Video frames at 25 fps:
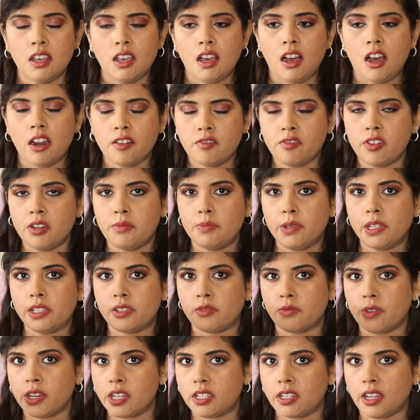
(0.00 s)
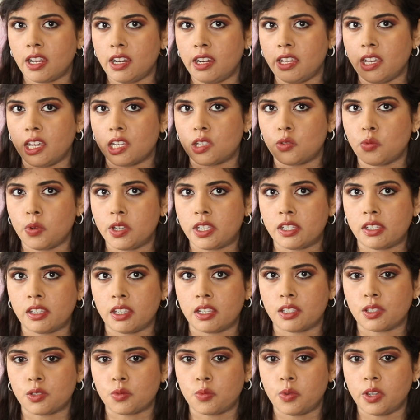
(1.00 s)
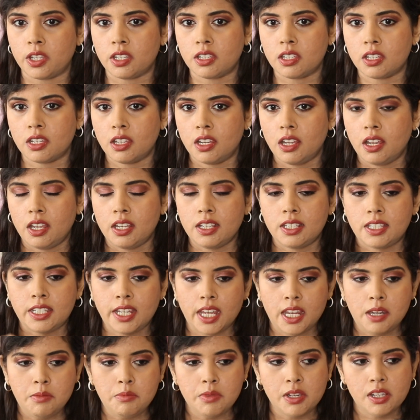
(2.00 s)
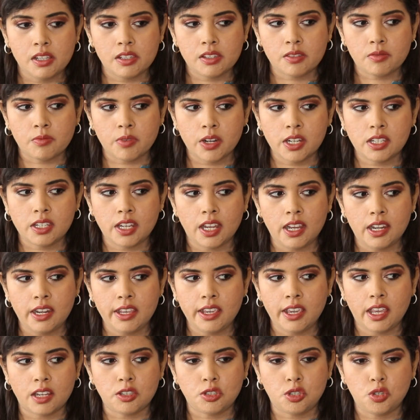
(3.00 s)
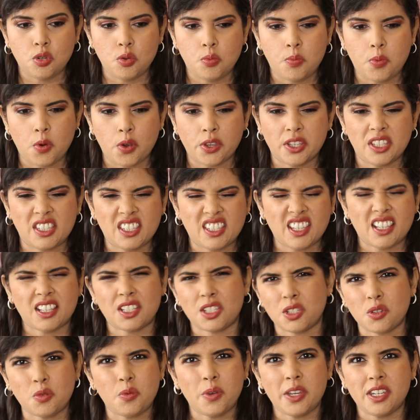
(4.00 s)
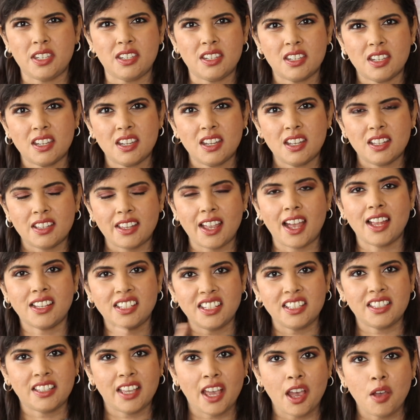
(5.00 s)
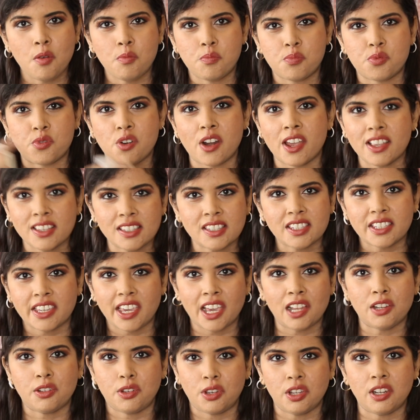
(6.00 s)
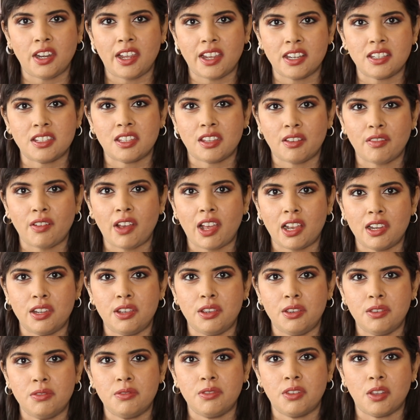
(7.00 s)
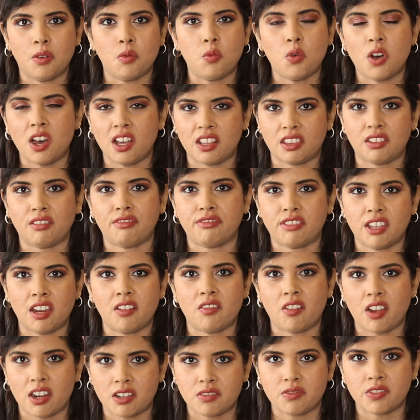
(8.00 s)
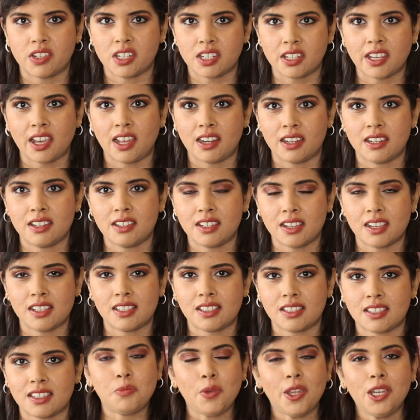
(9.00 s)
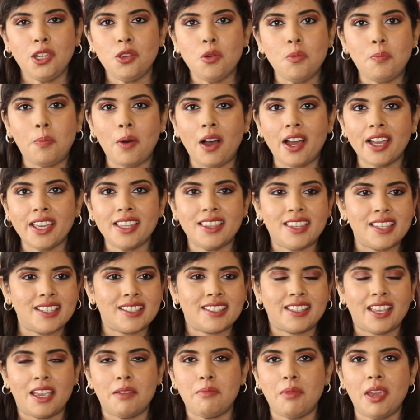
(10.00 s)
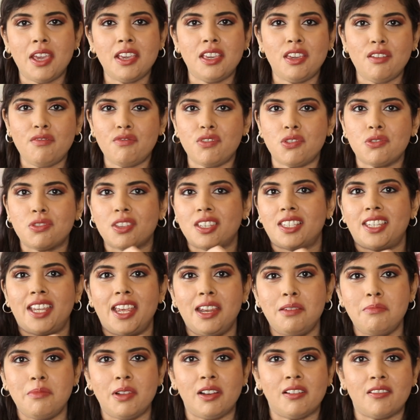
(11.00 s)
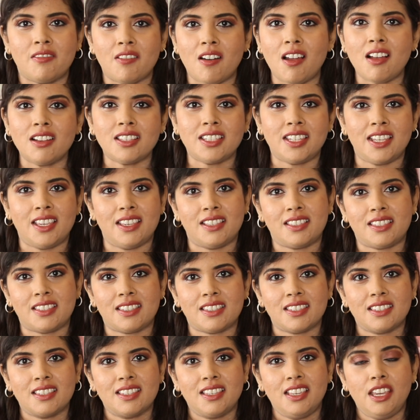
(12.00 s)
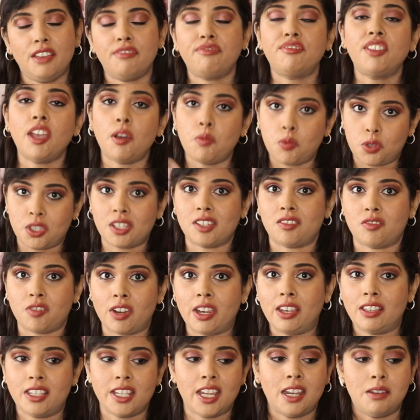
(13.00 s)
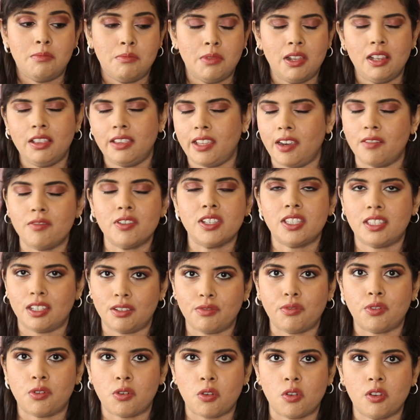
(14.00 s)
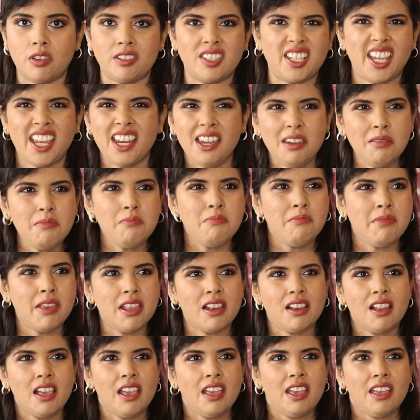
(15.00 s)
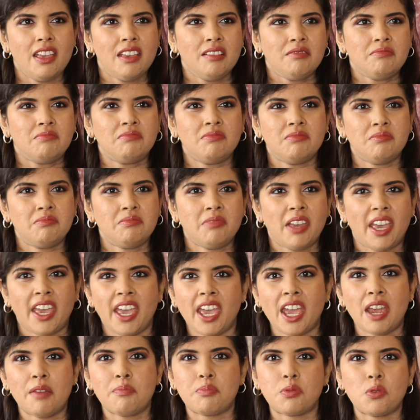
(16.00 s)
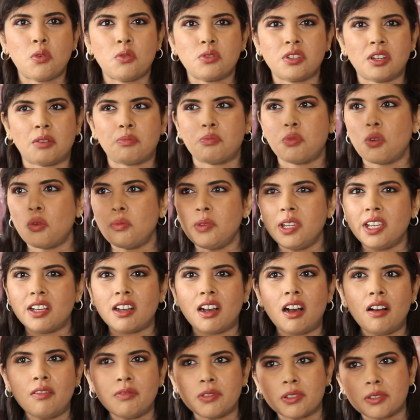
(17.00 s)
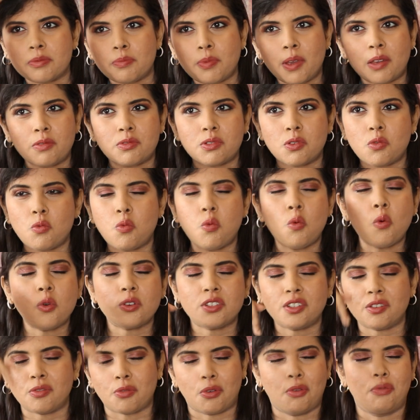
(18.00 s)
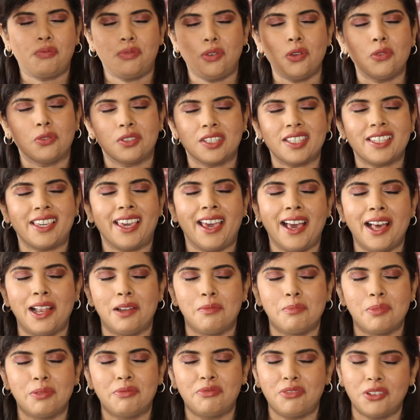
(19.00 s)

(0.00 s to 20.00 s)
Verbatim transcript: 100 mils retailing at 26 quid, 10 mils retailing at 2.6 quid. That is how brands calculate the value, the worth of their advent calendars. When you buy this, they may give you the 10 mil gratis. If there was a 10 mil, there isn't for all. A 10 mil hair product probably covers about a quarter of your scalp.